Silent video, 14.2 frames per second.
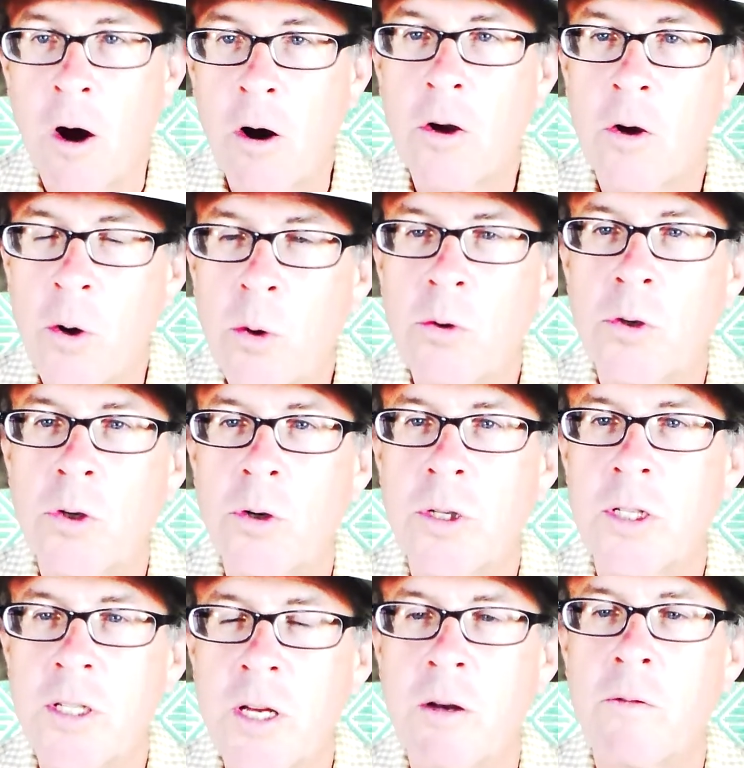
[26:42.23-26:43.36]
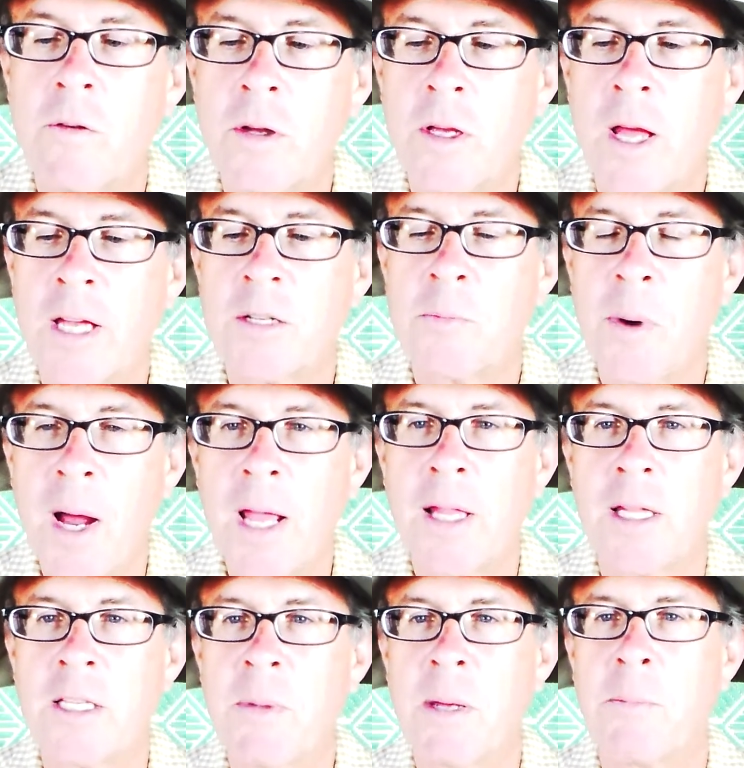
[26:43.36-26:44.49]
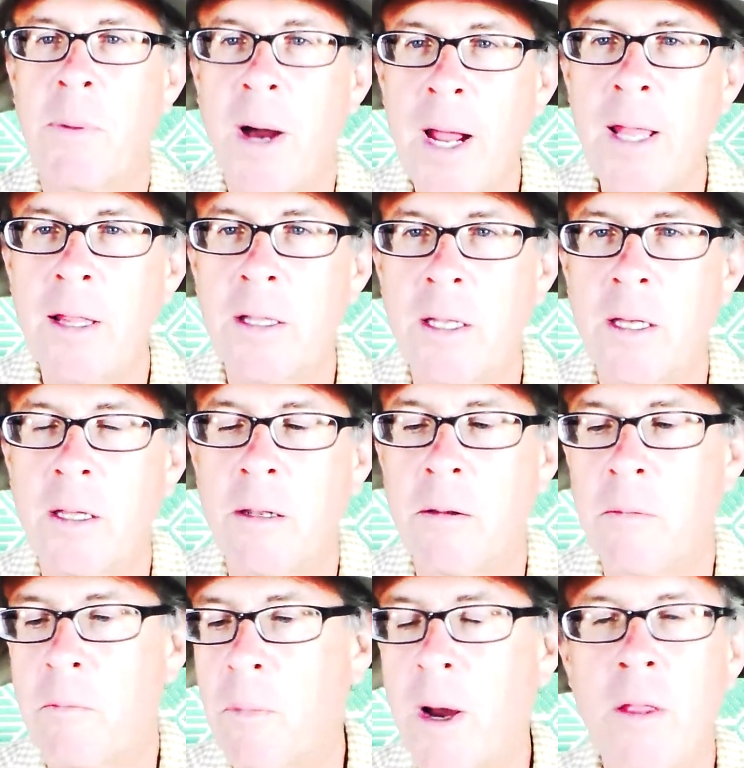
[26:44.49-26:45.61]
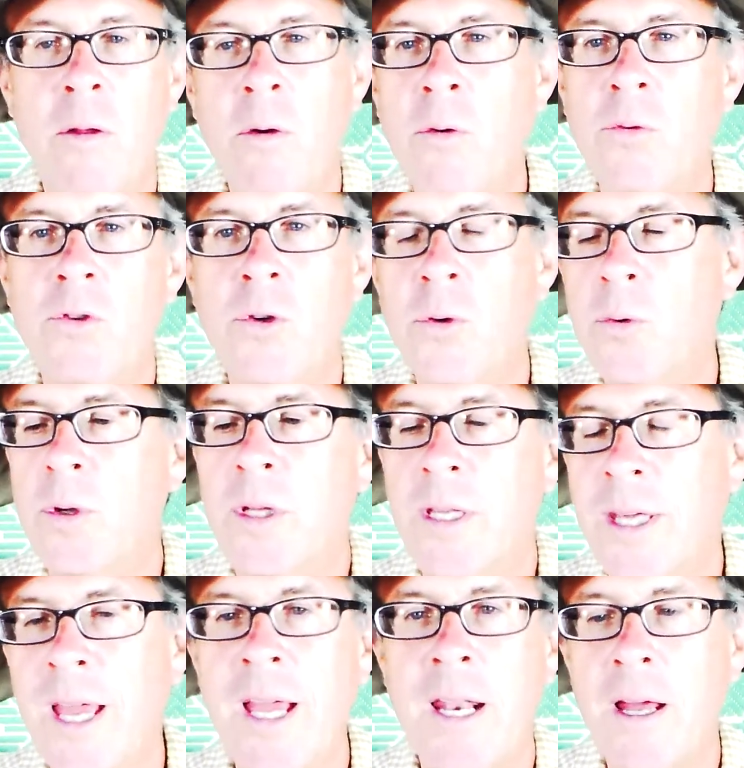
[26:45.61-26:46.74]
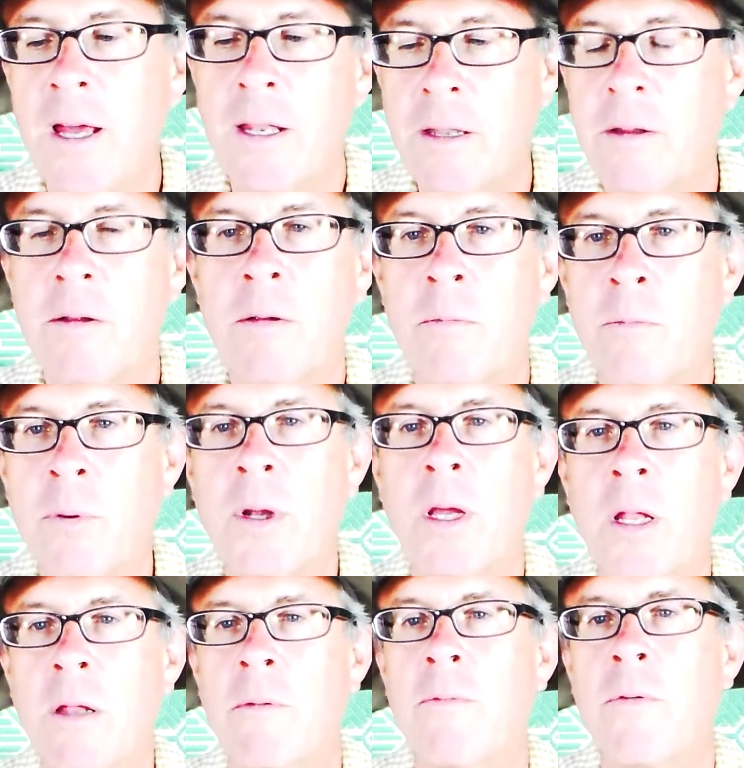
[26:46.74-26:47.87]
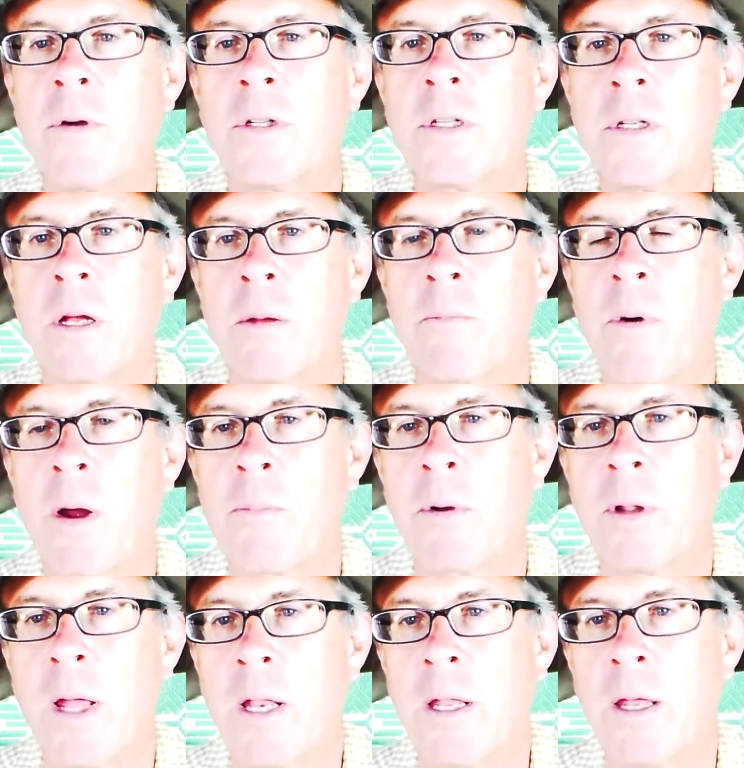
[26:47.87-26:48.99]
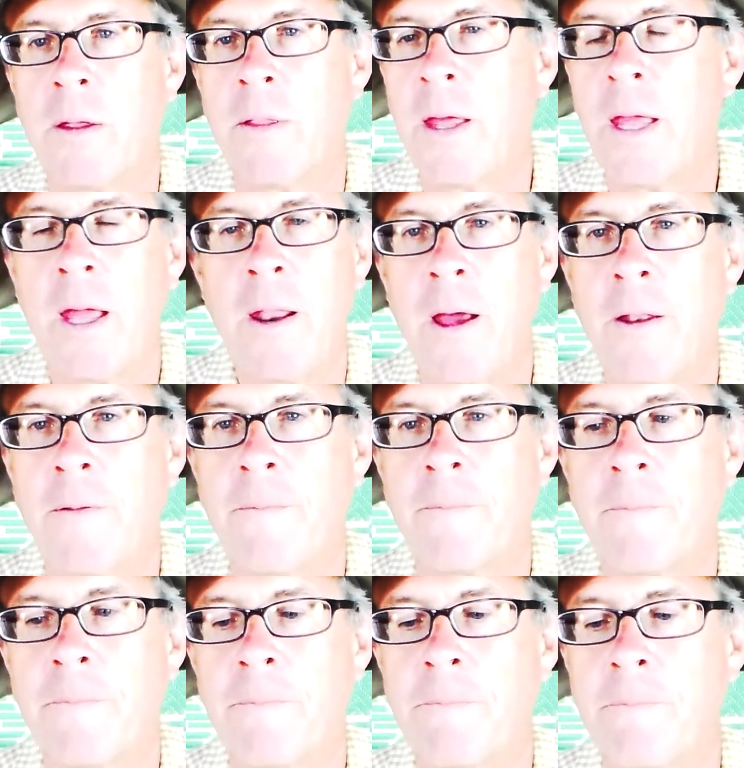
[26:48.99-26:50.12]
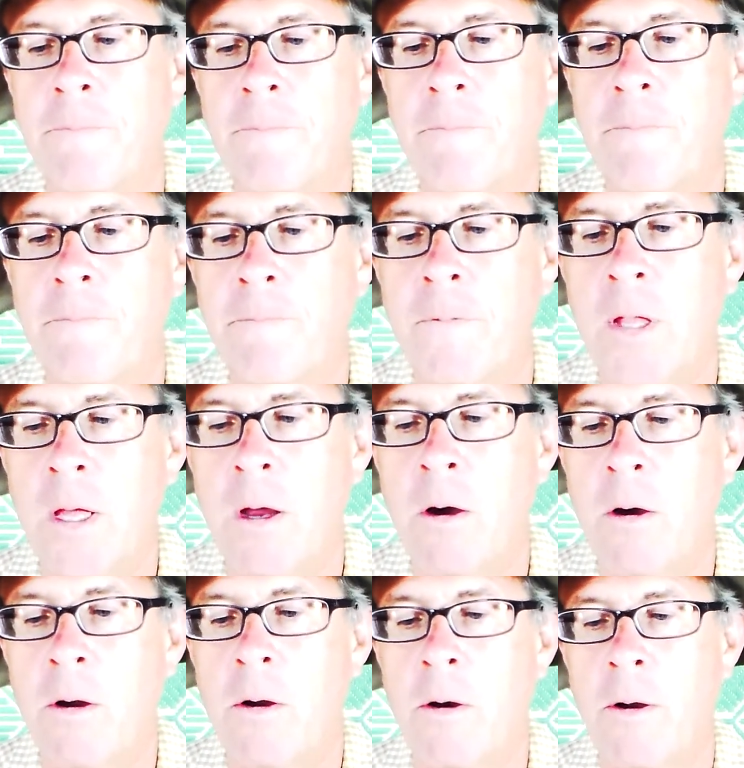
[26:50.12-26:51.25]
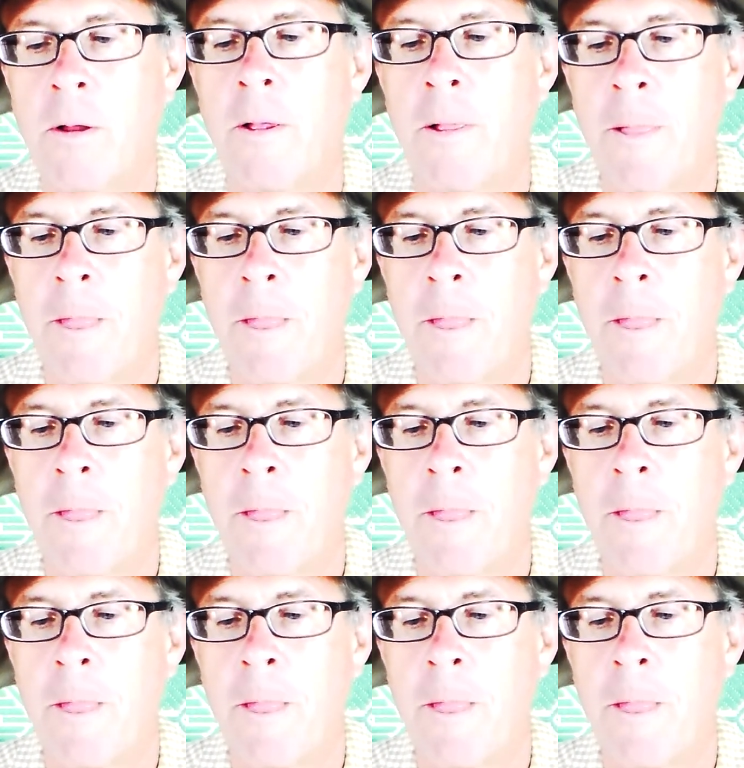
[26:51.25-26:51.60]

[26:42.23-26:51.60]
our culture itself it has pilot, is being piloted by those who cannot bring it in for a, a proper landing. They cannot. They are